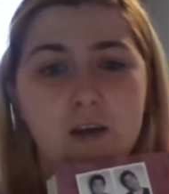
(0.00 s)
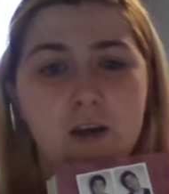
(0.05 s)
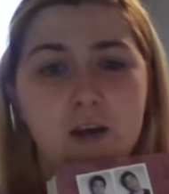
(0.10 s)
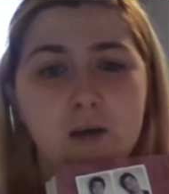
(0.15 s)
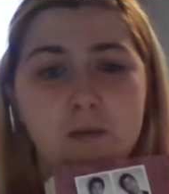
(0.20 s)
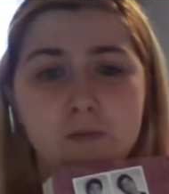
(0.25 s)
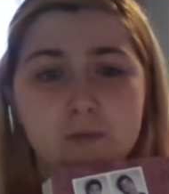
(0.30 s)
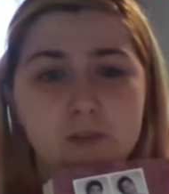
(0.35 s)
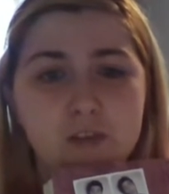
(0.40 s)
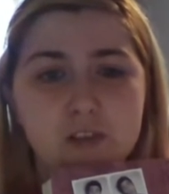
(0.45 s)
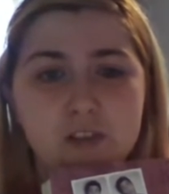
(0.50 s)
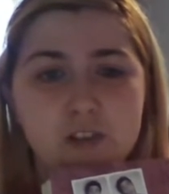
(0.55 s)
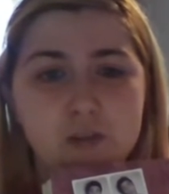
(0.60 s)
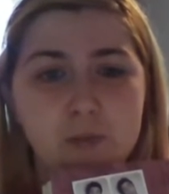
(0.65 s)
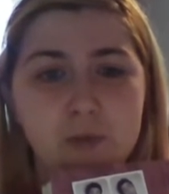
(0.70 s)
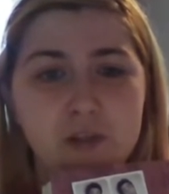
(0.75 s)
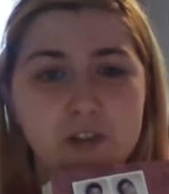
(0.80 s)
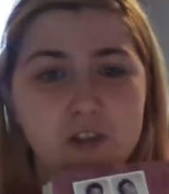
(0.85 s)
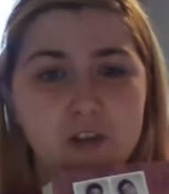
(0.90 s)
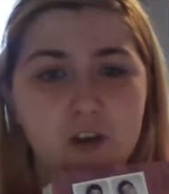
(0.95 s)
it's
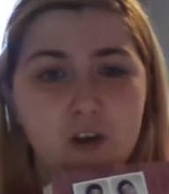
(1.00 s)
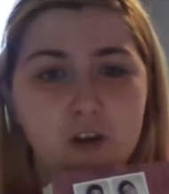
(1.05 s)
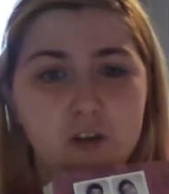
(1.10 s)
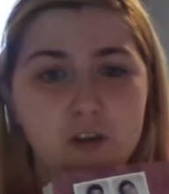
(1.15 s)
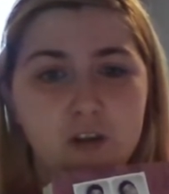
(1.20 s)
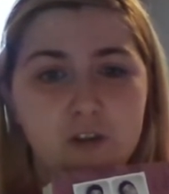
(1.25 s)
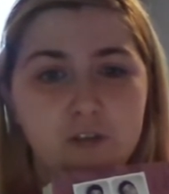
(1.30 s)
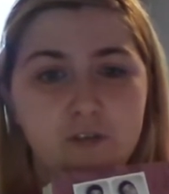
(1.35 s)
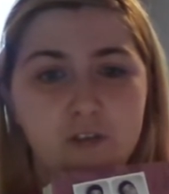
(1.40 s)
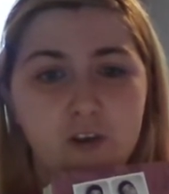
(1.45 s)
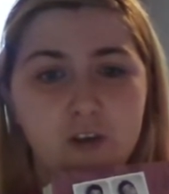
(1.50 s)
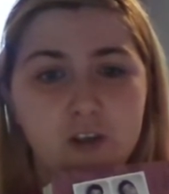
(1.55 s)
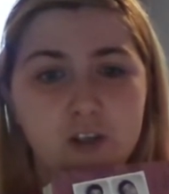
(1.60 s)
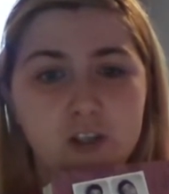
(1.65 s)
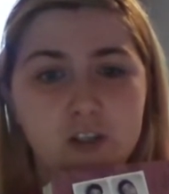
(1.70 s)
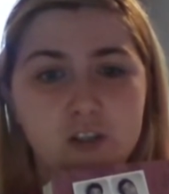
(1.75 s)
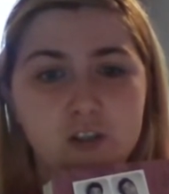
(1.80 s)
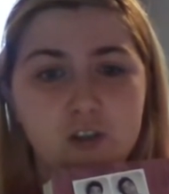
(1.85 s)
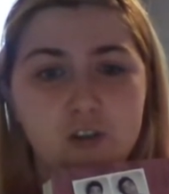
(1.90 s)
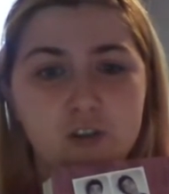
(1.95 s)
amazing how they
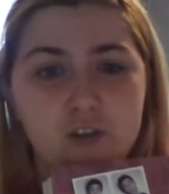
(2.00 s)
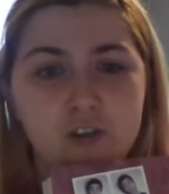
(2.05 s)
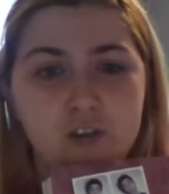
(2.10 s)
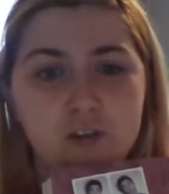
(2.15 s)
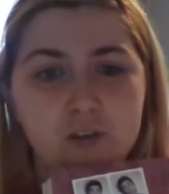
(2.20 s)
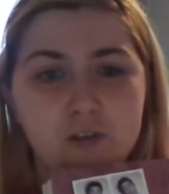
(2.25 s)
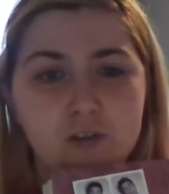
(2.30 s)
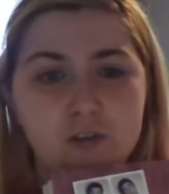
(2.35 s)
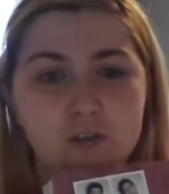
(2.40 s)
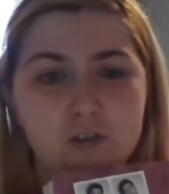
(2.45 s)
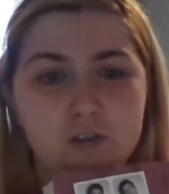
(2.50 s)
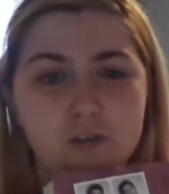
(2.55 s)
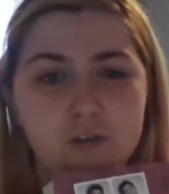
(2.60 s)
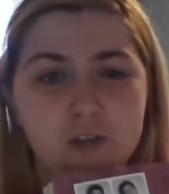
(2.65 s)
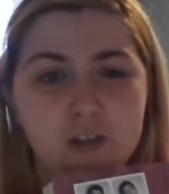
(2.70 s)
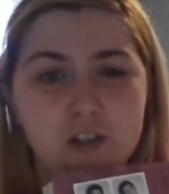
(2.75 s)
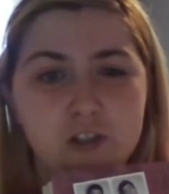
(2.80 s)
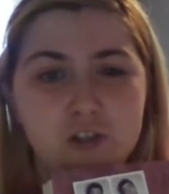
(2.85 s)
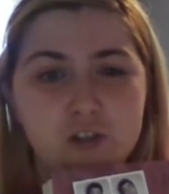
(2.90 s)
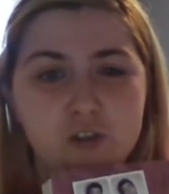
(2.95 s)
find each other. That
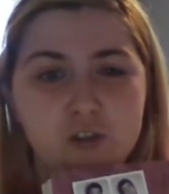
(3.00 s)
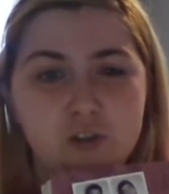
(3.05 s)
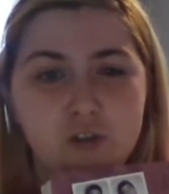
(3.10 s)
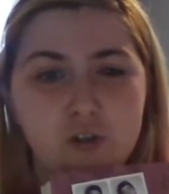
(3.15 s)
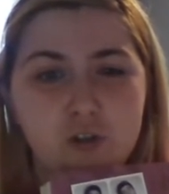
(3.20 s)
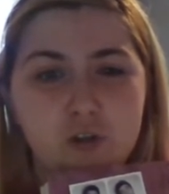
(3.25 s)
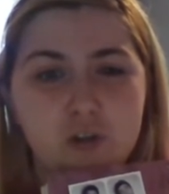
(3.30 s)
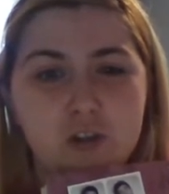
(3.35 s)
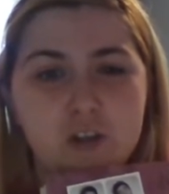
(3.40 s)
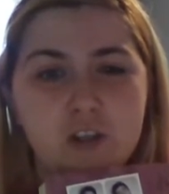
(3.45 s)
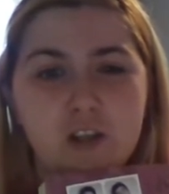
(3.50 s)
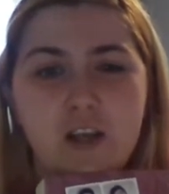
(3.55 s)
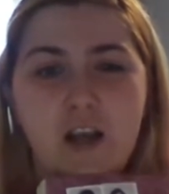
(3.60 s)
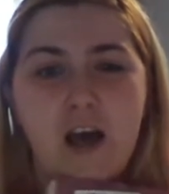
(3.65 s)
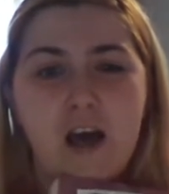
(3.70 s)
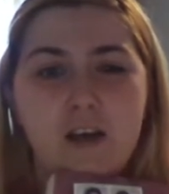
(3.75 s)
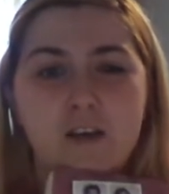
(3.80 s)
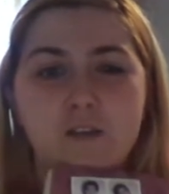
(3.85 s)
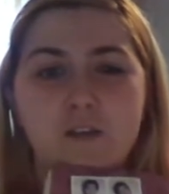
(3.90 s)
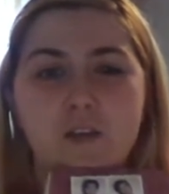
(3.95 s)
they just knew that they
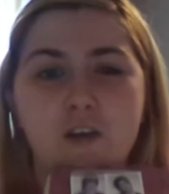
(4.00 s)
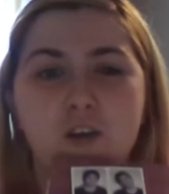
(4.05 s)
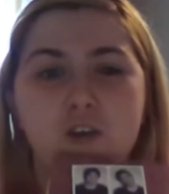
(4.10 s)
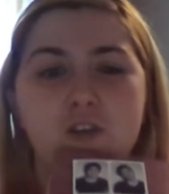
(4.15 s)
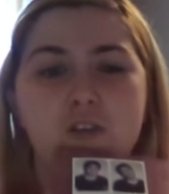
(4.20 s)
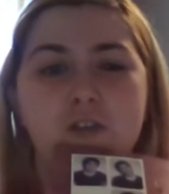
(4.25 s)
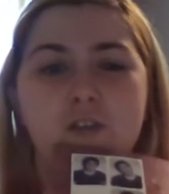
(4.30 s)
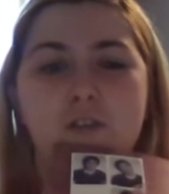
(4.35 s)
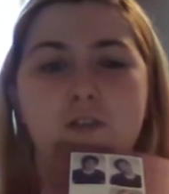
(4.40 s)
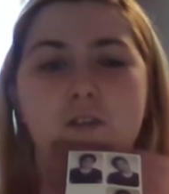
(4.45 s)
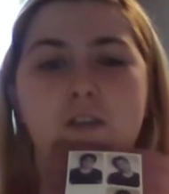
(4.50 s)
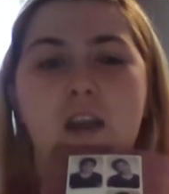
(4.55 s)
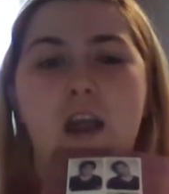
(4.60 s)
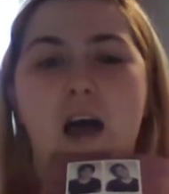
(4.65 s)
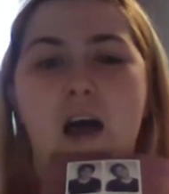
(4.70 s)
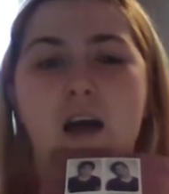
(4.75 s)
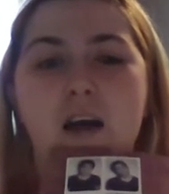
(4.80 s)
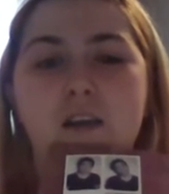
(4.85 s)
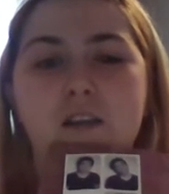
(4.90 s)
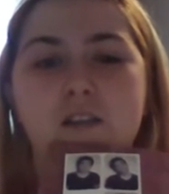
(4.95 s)
could
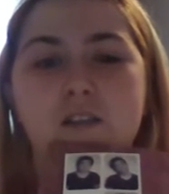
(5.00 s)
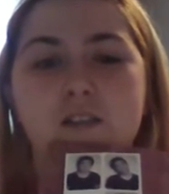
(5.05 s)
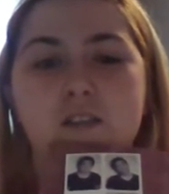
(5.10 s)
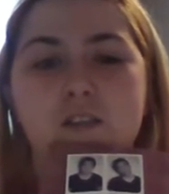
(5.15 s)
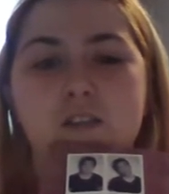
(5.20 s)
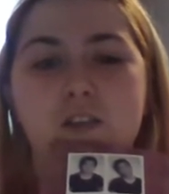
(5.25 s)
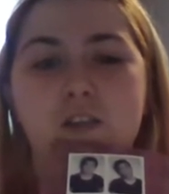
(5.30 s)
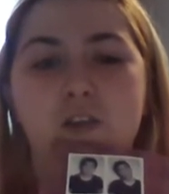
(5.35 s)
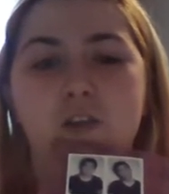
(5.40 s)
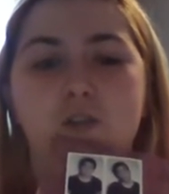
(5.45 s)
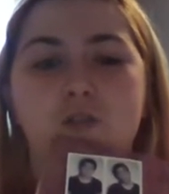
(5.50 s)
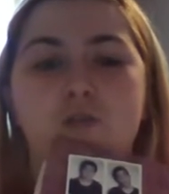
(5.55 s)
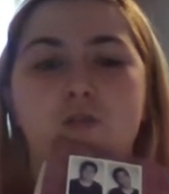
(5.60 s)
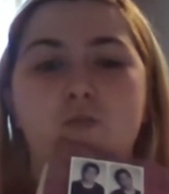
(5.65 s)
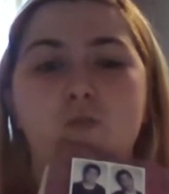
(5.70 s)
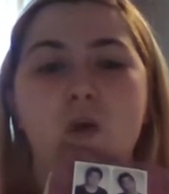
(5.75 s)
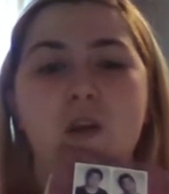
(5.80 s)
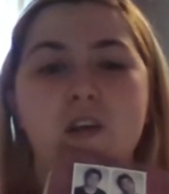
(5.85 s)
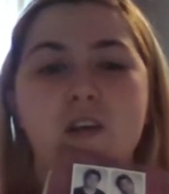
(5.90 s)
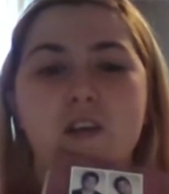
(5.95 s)
last, and they
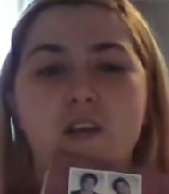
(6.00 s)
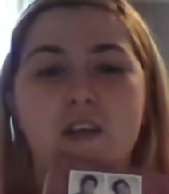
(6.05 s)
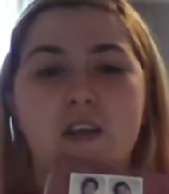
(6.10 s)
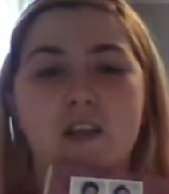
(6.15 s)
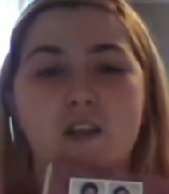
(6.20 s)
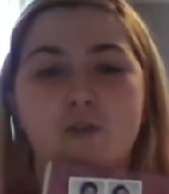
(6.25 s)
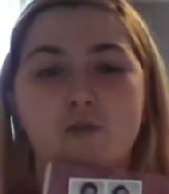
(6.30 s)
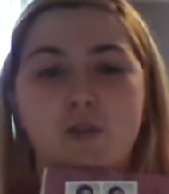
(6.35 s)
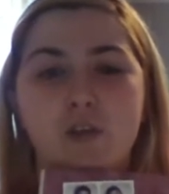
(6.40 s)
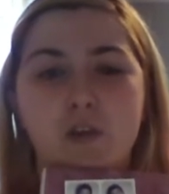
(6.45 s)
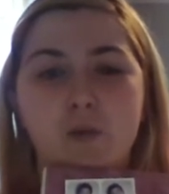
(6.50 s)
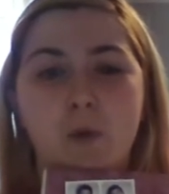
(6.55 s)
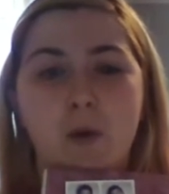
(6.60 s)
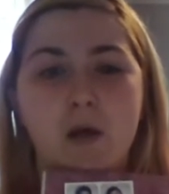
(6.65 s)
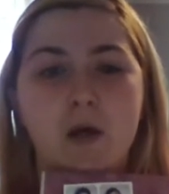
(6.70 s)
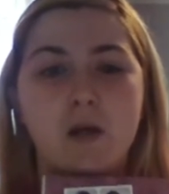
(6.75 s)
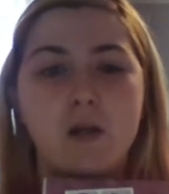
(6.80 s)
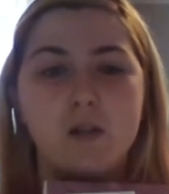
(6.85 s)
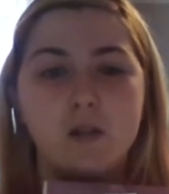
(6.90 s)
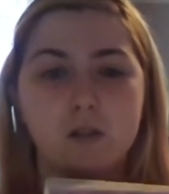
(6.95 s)
went together really
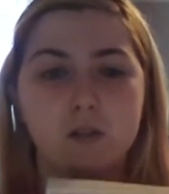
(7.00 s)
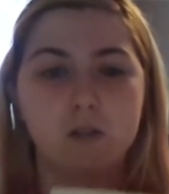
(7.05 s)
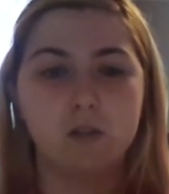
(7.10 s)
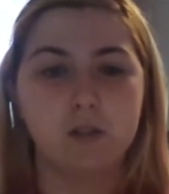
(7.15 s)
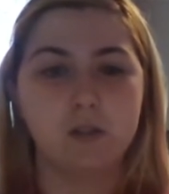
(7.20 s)
well.